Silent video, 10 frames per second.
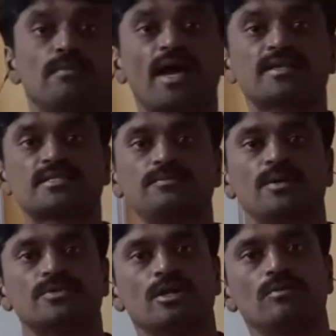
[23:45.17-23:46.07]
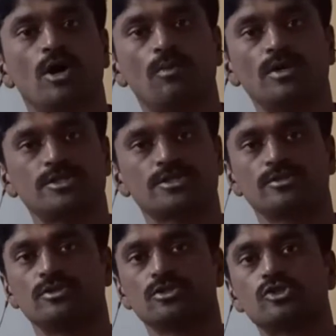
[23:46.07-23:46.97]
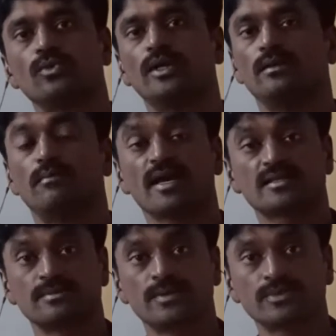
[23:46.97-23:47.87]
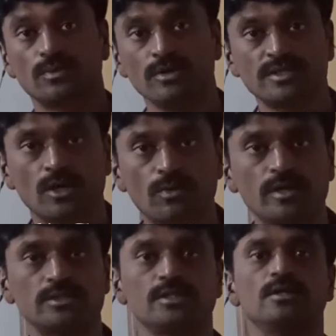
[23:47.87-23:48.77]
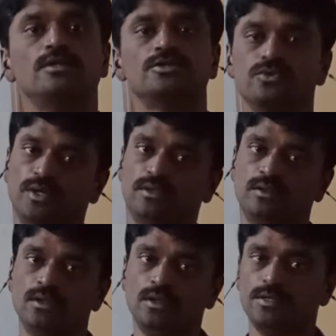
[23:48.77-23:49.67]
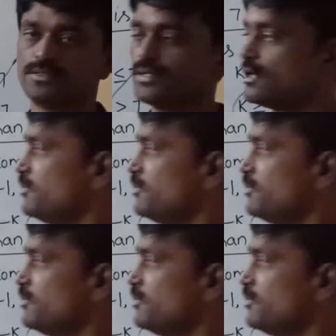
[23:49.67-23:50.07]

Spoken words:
maximum sum how much? 12. Maximum sum is how much? 12. So that